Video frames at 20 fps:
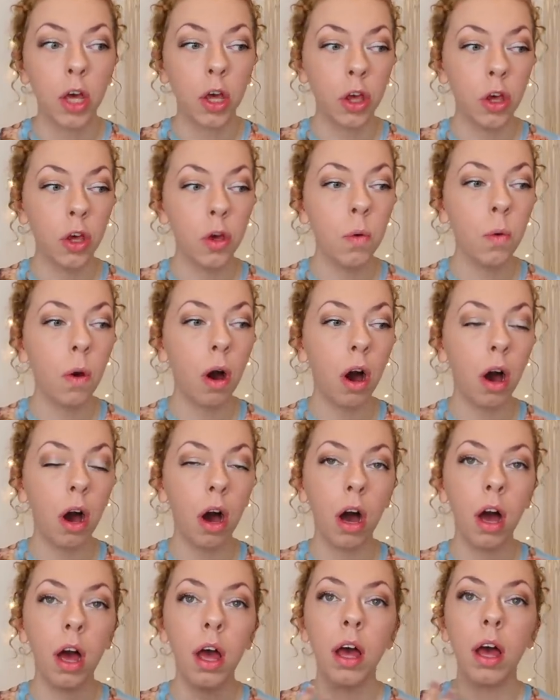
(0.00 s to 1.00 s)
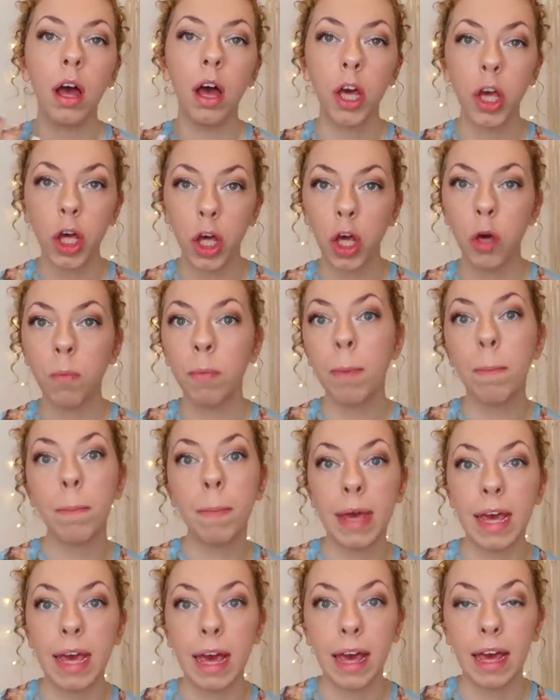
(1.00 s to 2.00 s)
You are a human
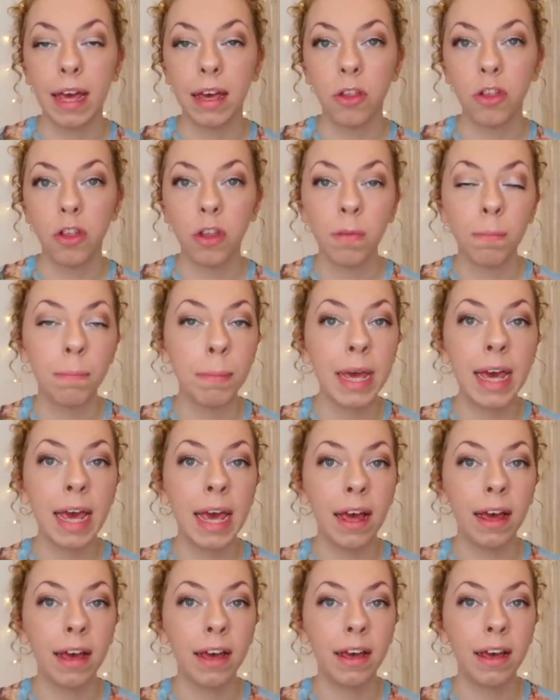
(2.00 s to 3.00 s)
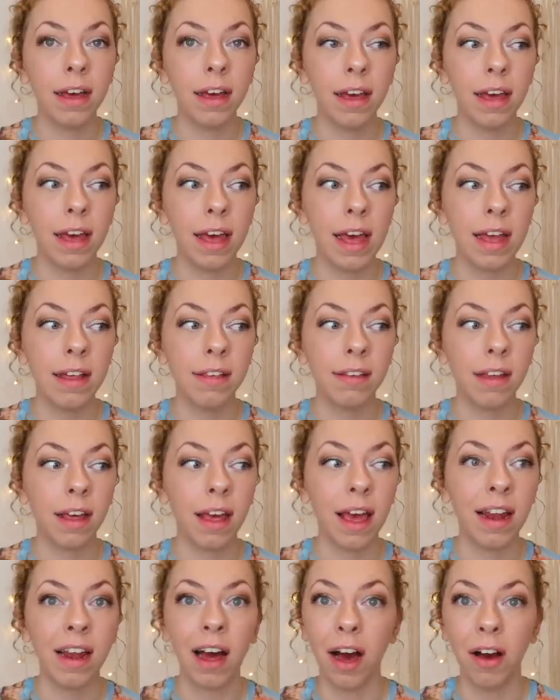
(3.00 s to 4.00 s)
being. Just being is
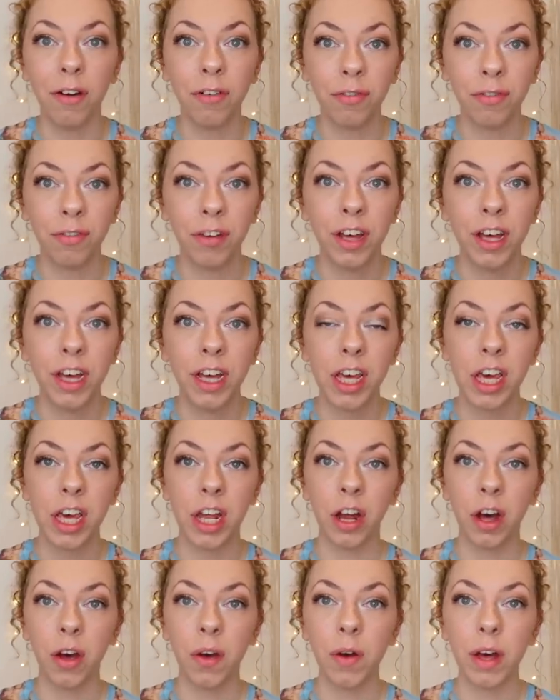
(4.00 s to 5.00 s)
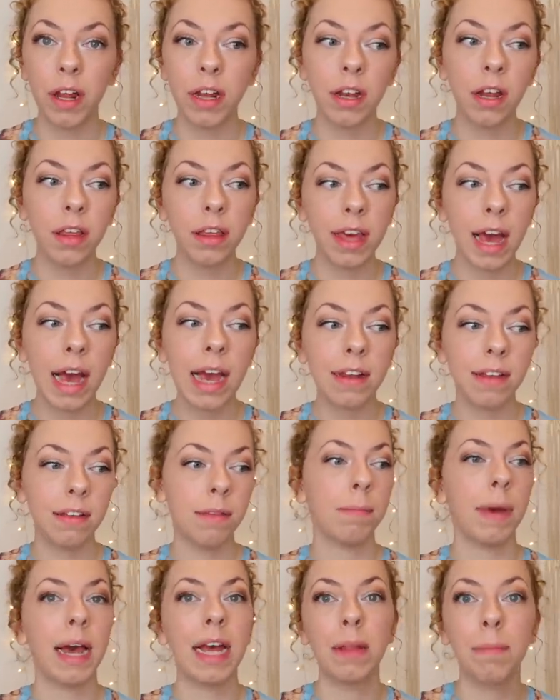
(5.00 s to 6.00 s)
enough, you know? And yeah, it
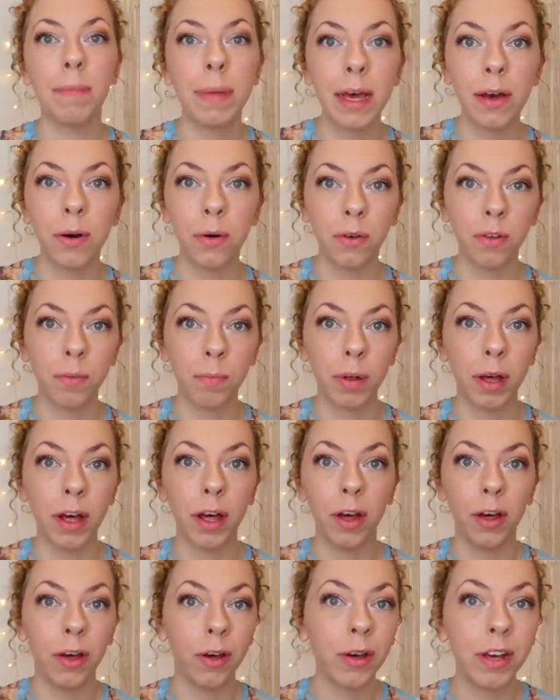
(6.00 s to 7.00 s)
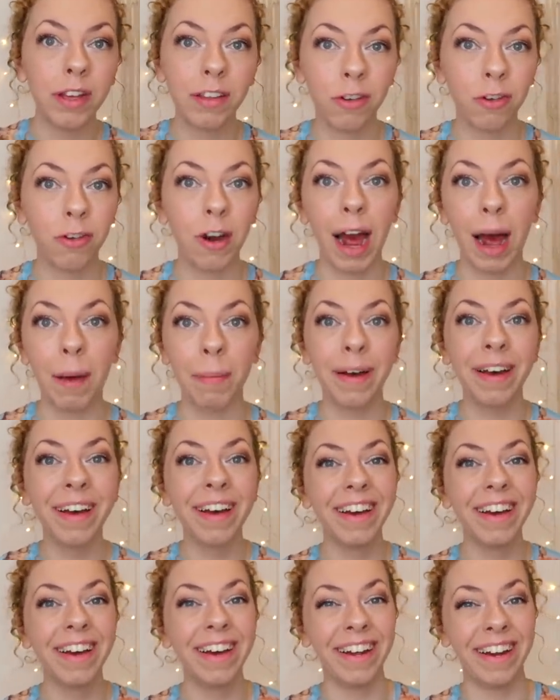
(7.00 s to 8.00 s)
doesn't pay the bills, but who gives a crap,
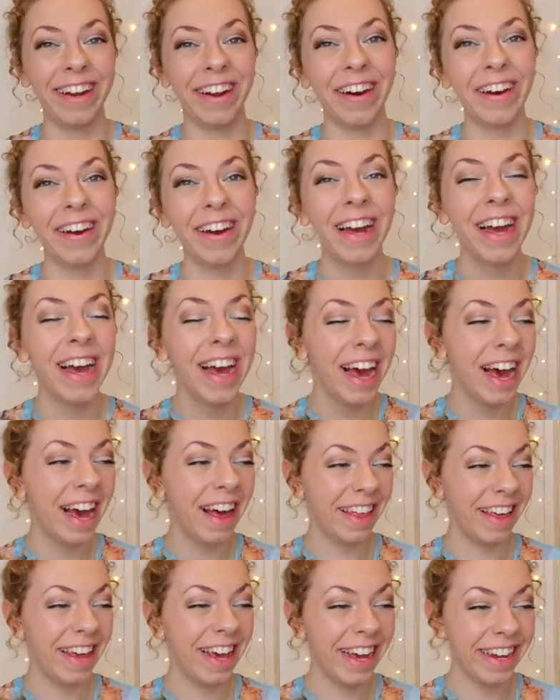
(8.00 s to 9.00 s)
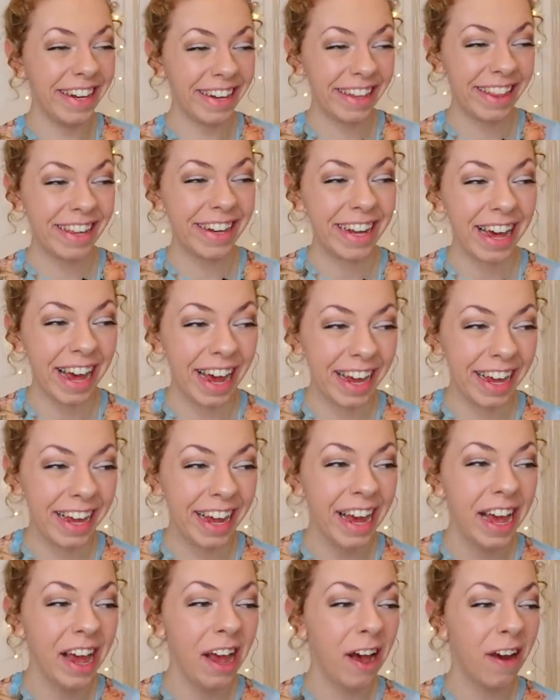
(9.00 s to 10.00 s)
you know? At the end of the
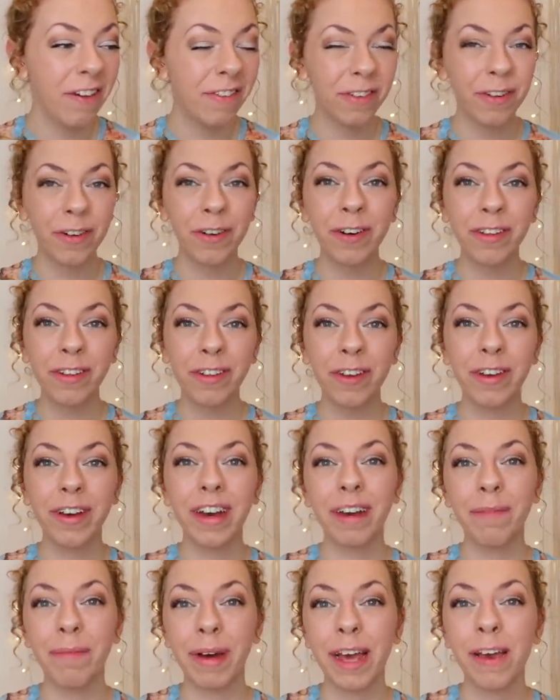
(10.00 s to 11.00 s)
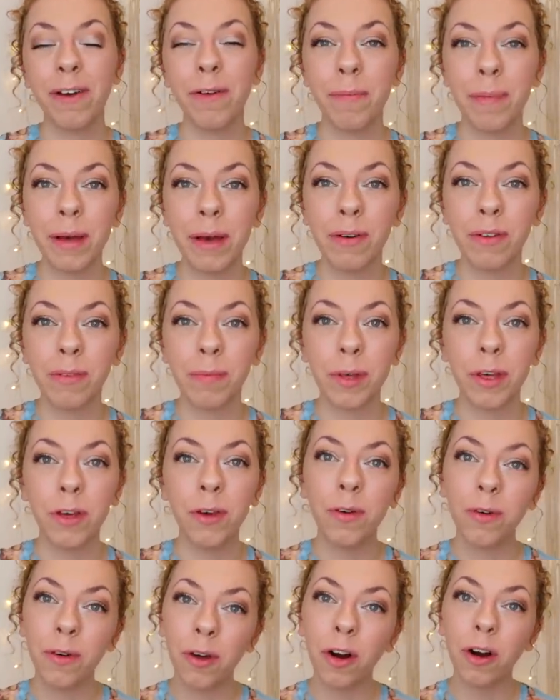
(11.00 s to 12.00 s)
day, of course, you can pay your bills, but
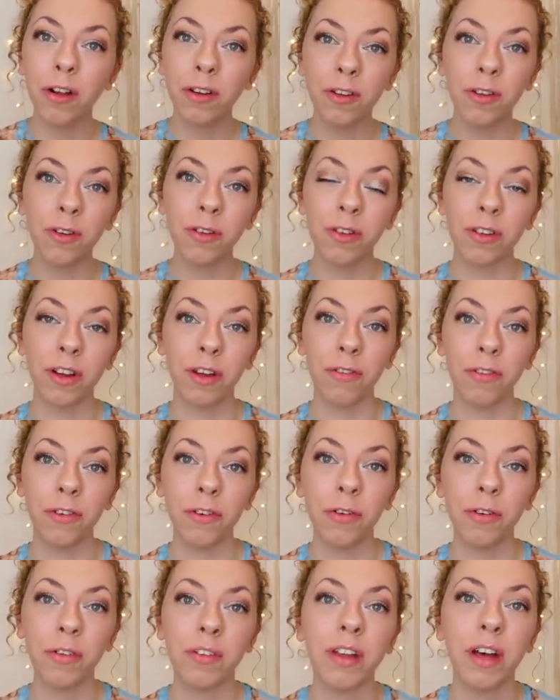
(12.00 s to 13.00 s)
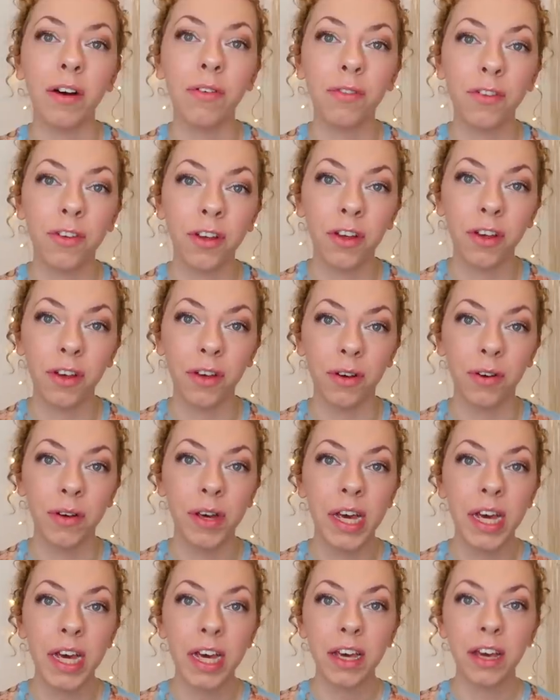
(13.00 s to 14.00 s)
you've got to do stuff for yourself too.
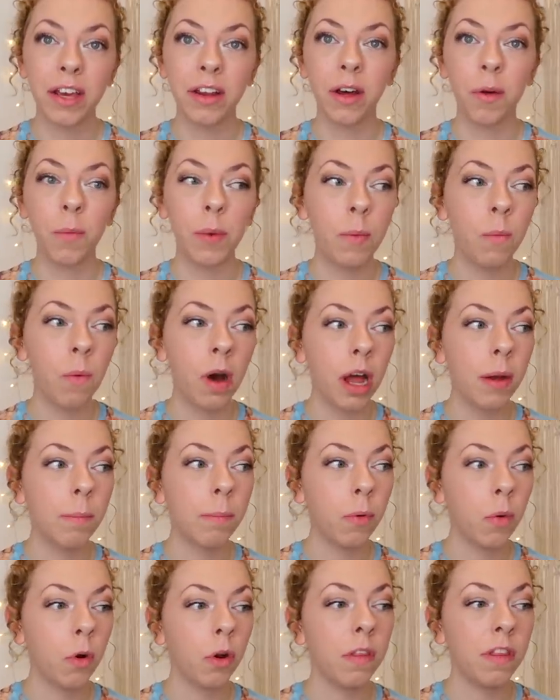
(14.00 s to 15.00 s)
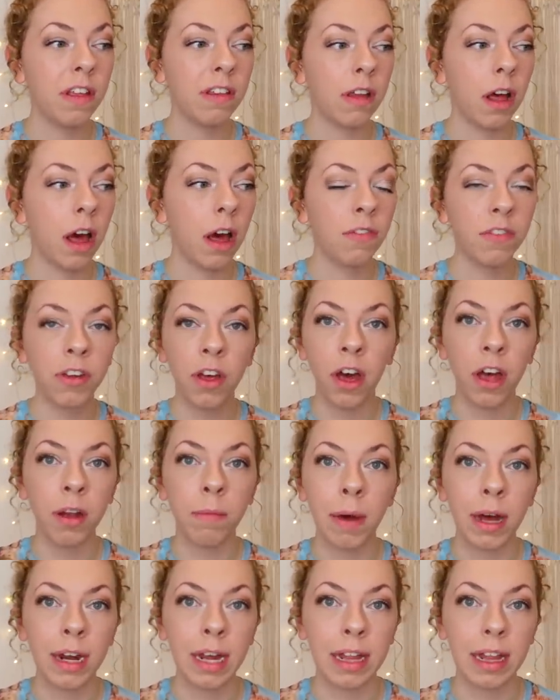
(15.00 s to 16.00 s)
You know, we weren't born on this earth to earn
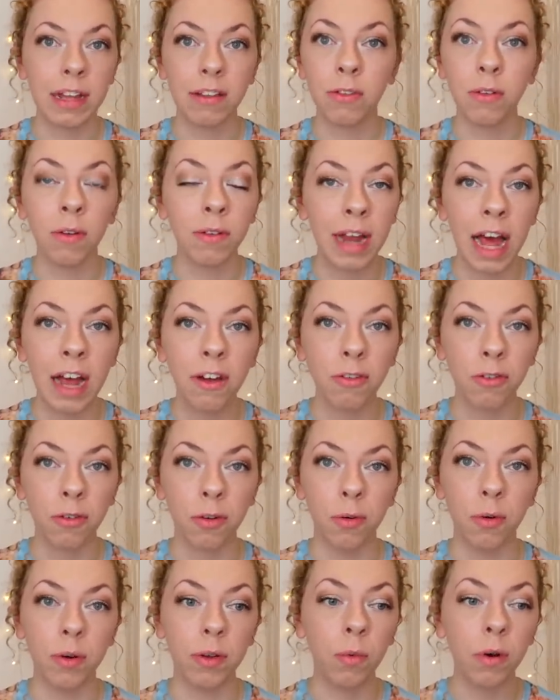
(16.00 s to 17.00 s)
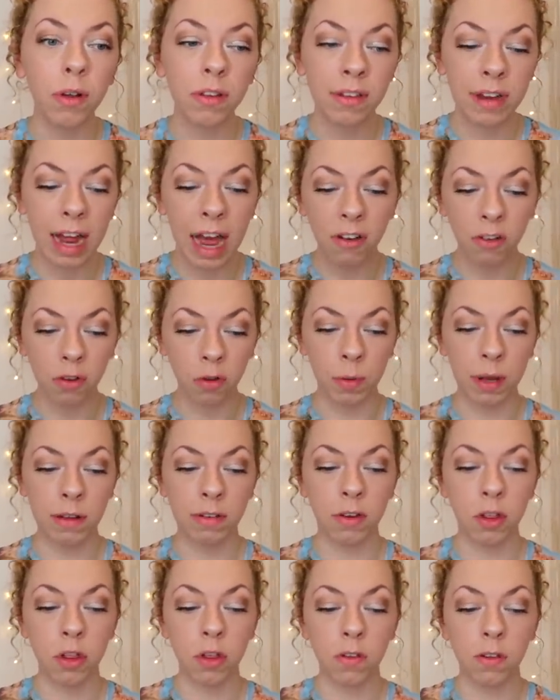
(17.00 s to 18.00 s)
money. That's not natural. What's natural
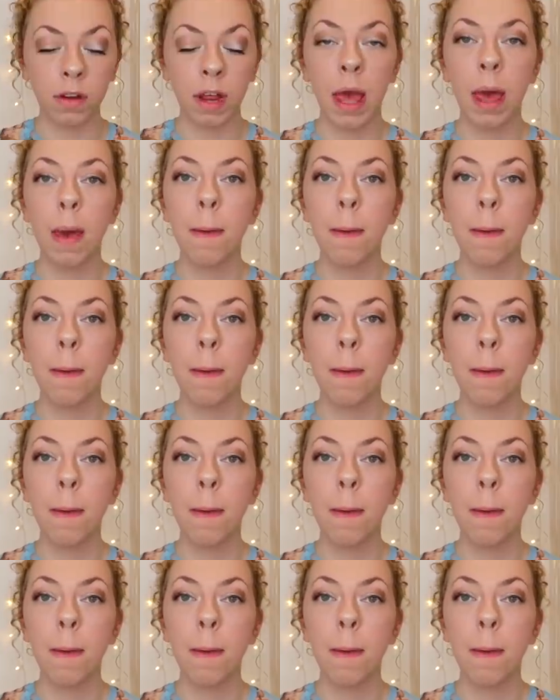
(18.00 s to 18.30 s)
is to just